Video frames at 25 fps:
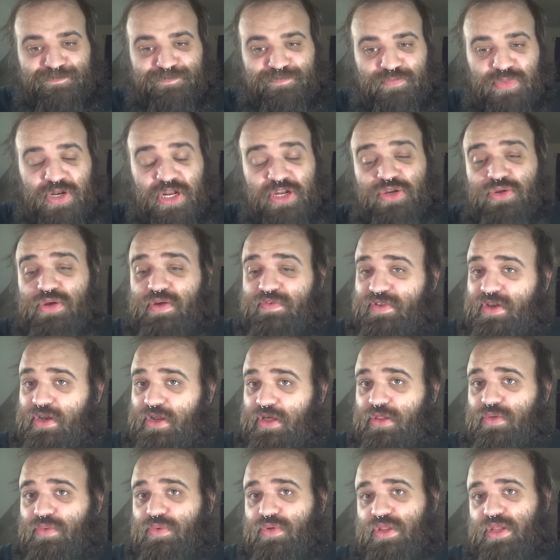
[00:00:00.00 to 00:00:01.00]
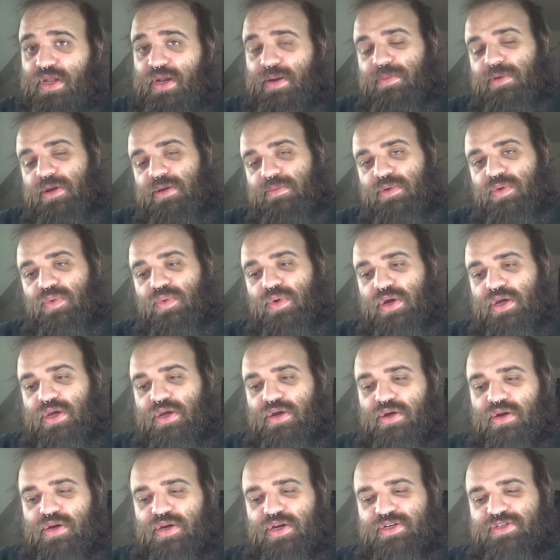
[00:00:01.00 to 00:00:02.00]
But I do have another one that I'm going to be working
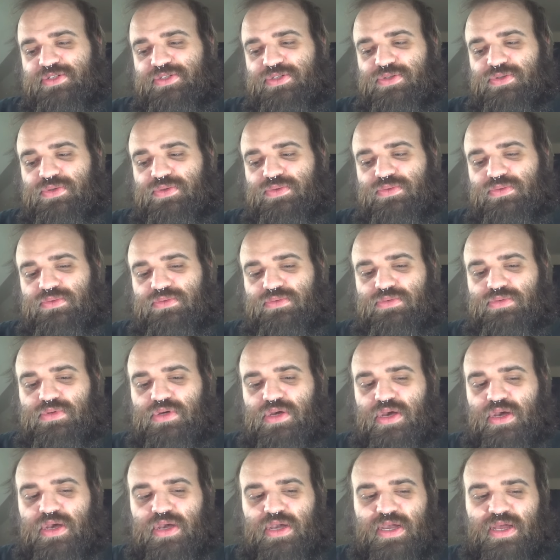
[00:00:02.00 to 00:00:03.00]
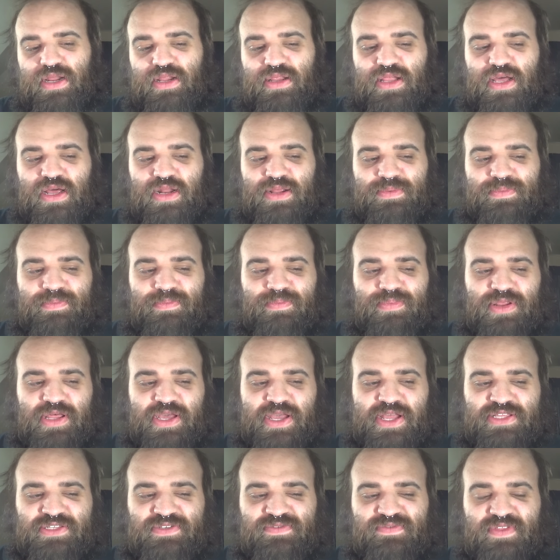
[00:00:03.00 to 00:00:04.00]
on here soon. I got a lot of
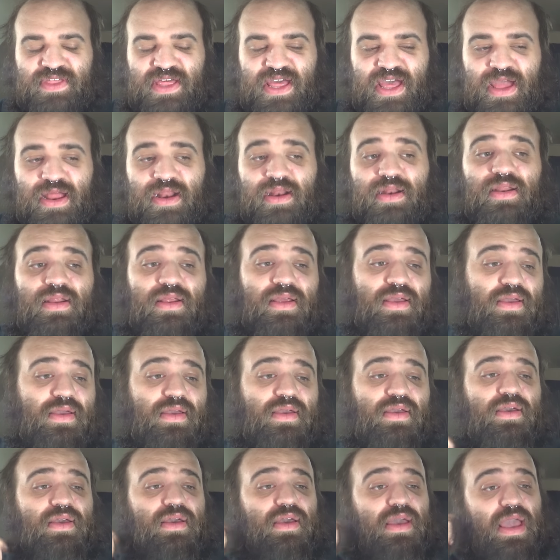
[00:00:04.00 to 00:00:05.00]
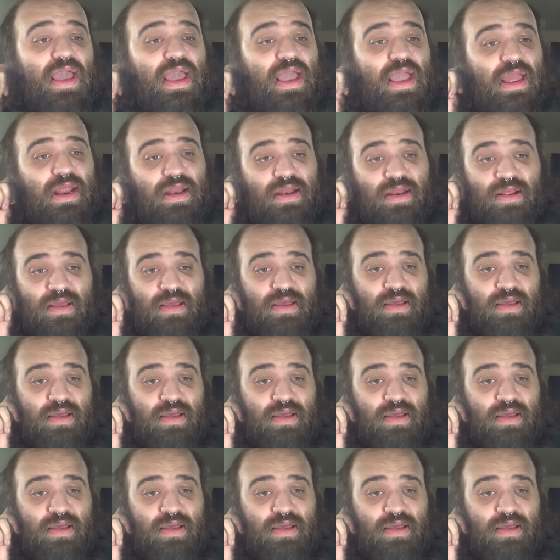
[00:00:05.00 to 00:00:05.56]
plans for that, and